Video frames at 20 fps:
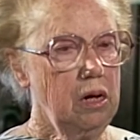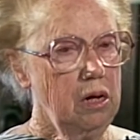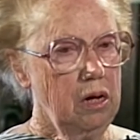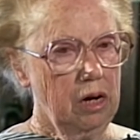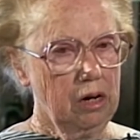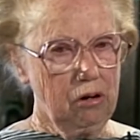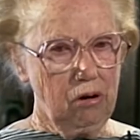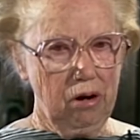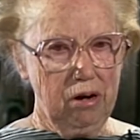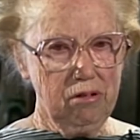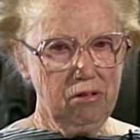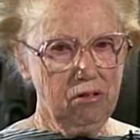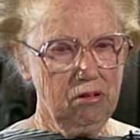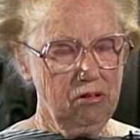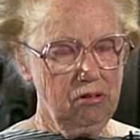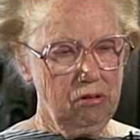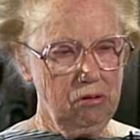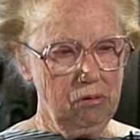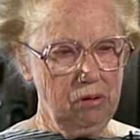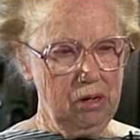Across the
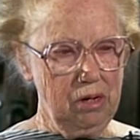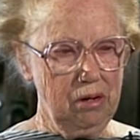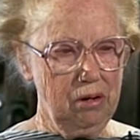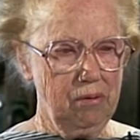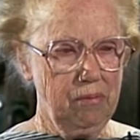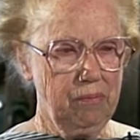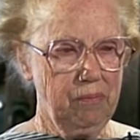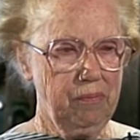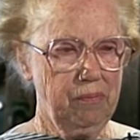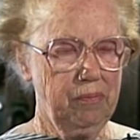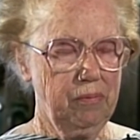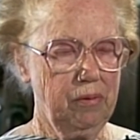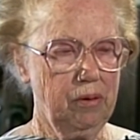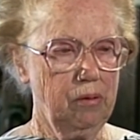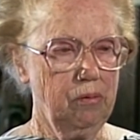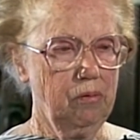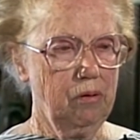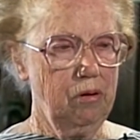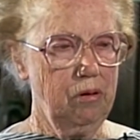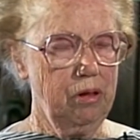street,
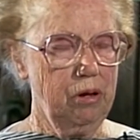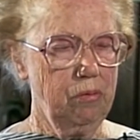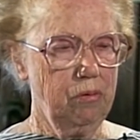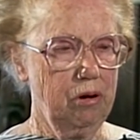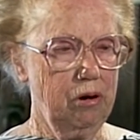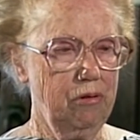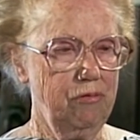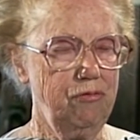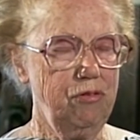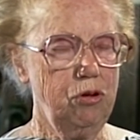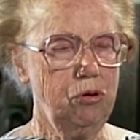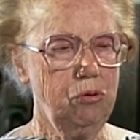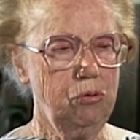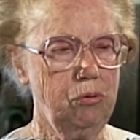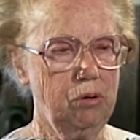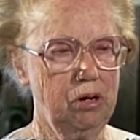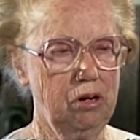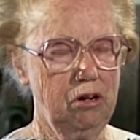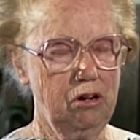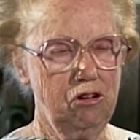where there were a few
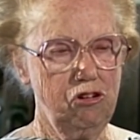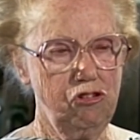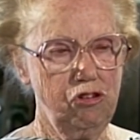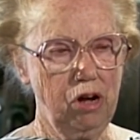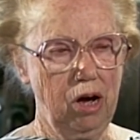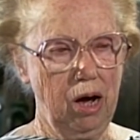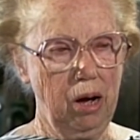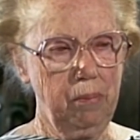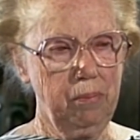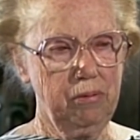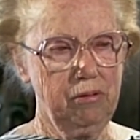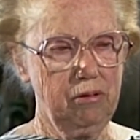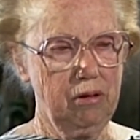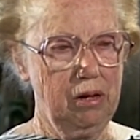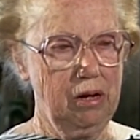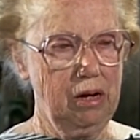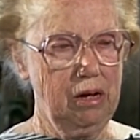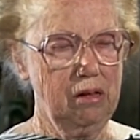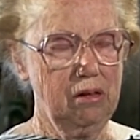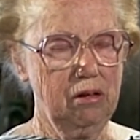shops,
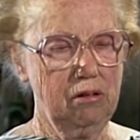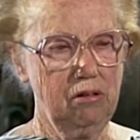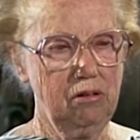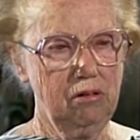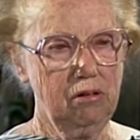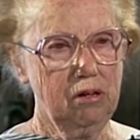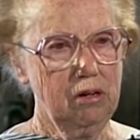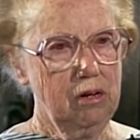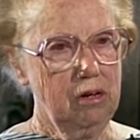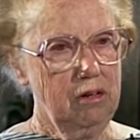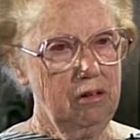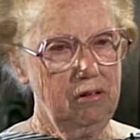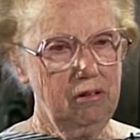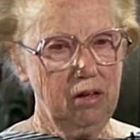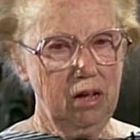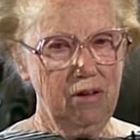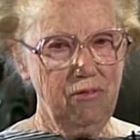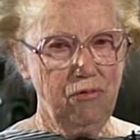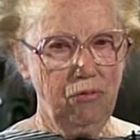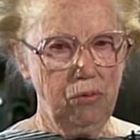like this
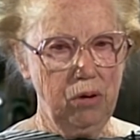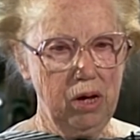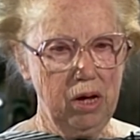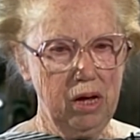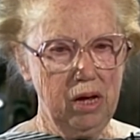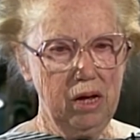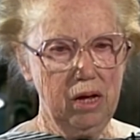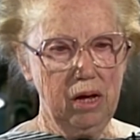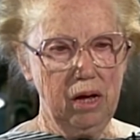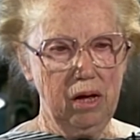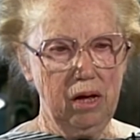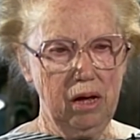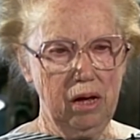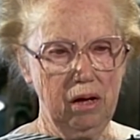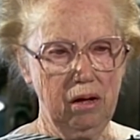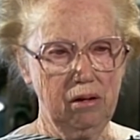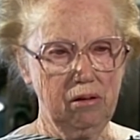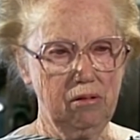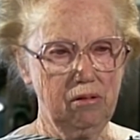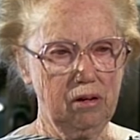Safeway
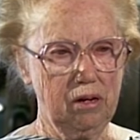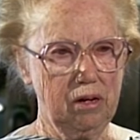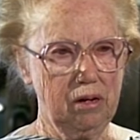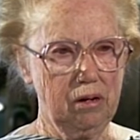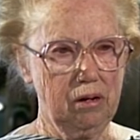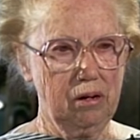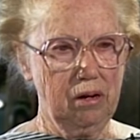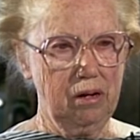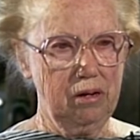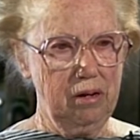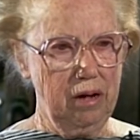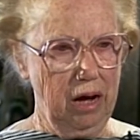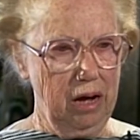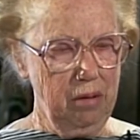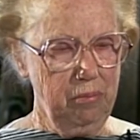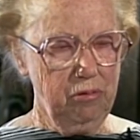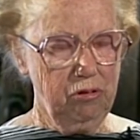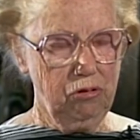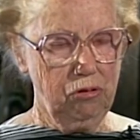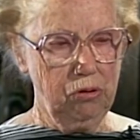and a
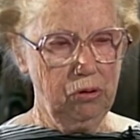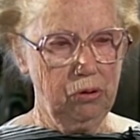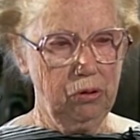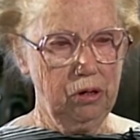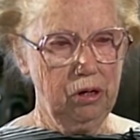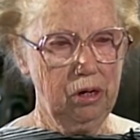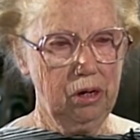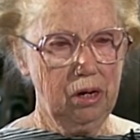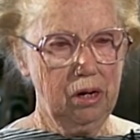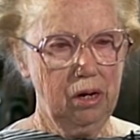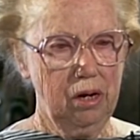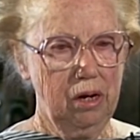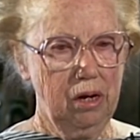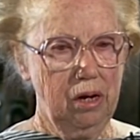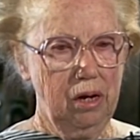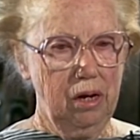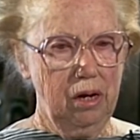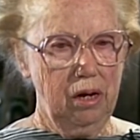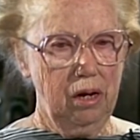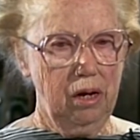dime store,
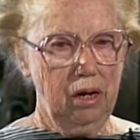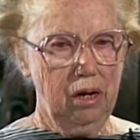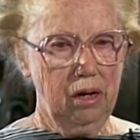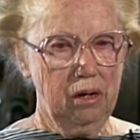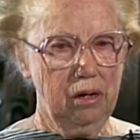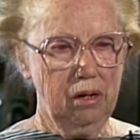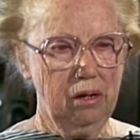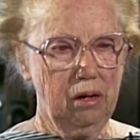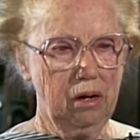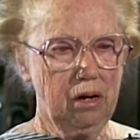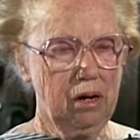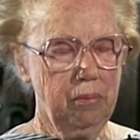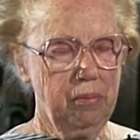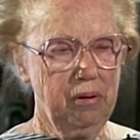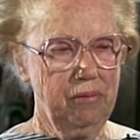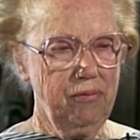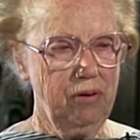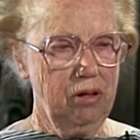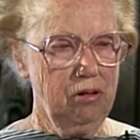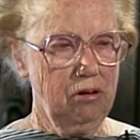and a couple
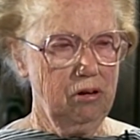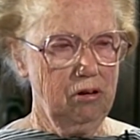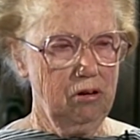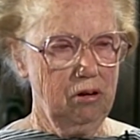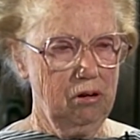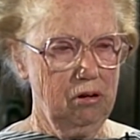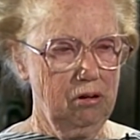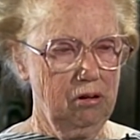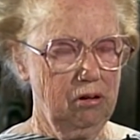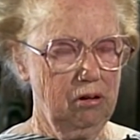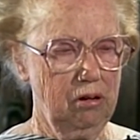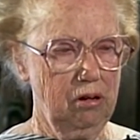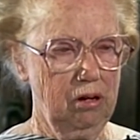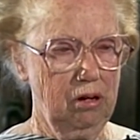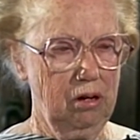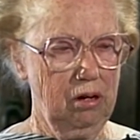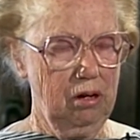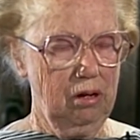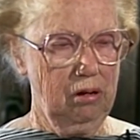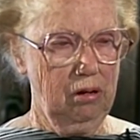of other
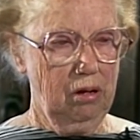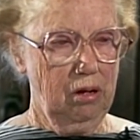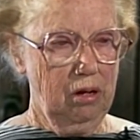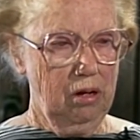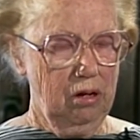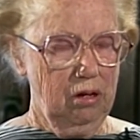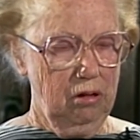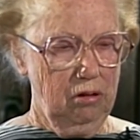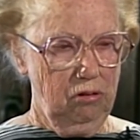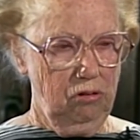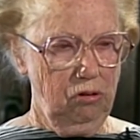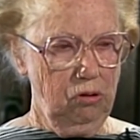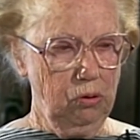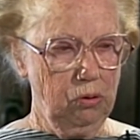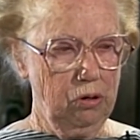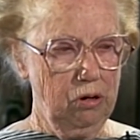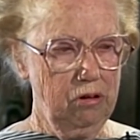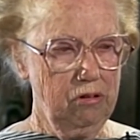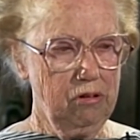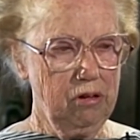
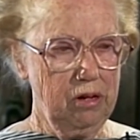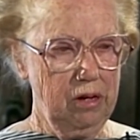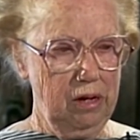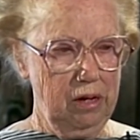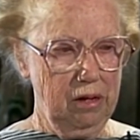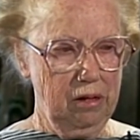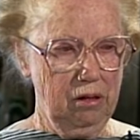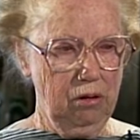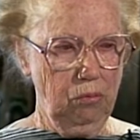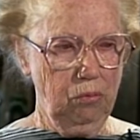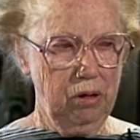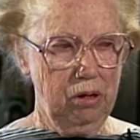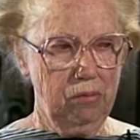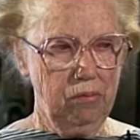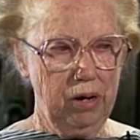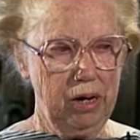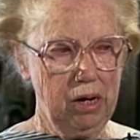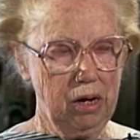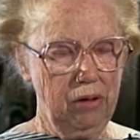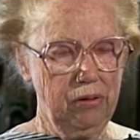stores, and the one
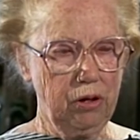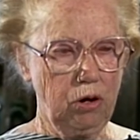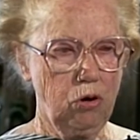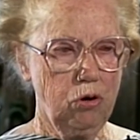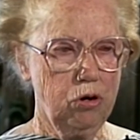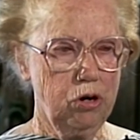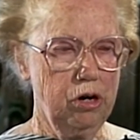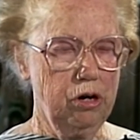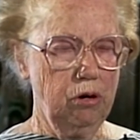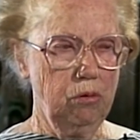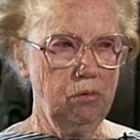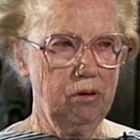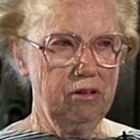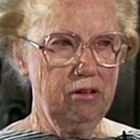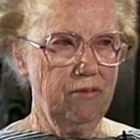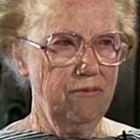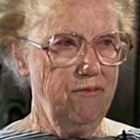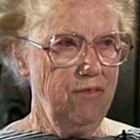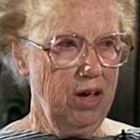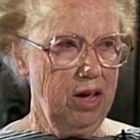right on the corner was
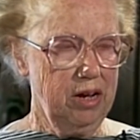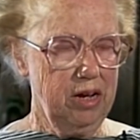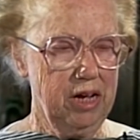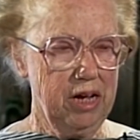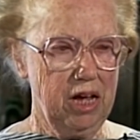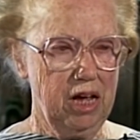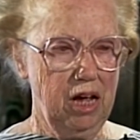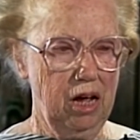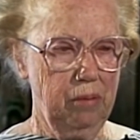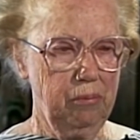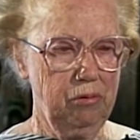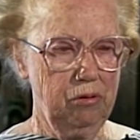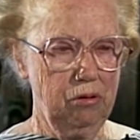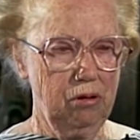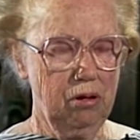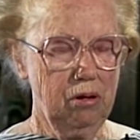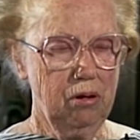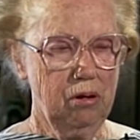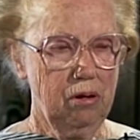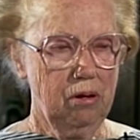a Vandekamp's
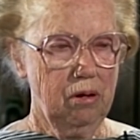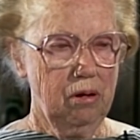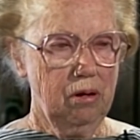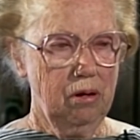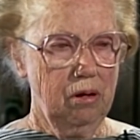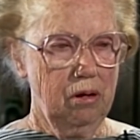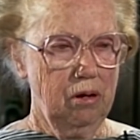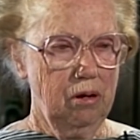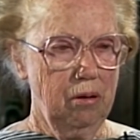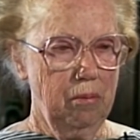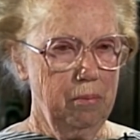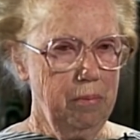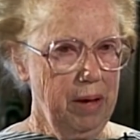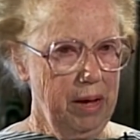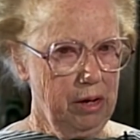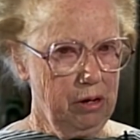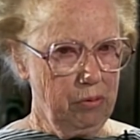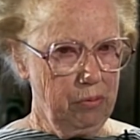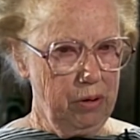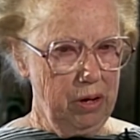
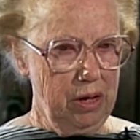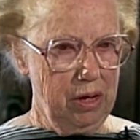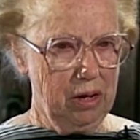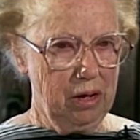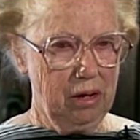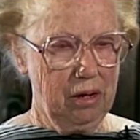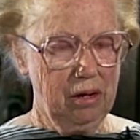bakery.